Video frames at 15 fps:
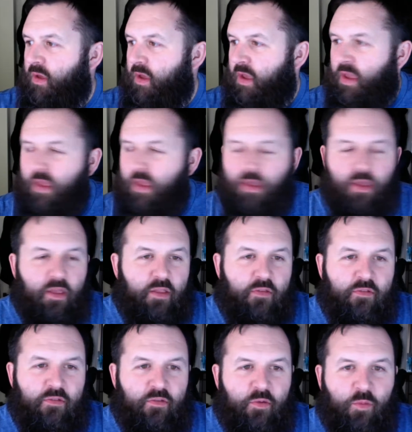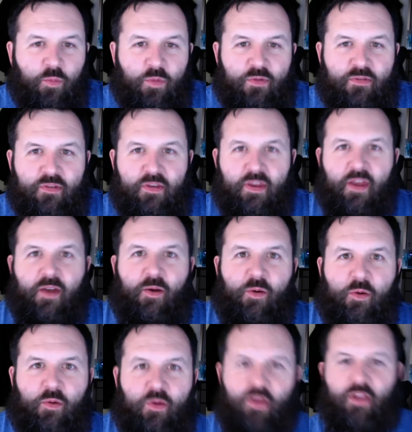and so we'll see
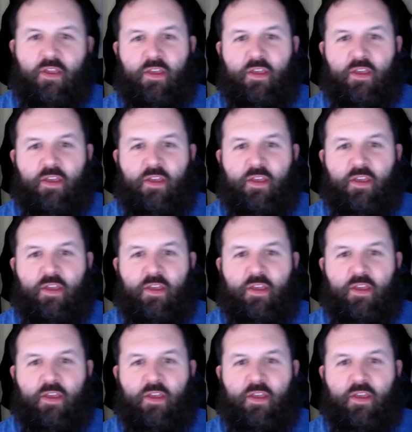how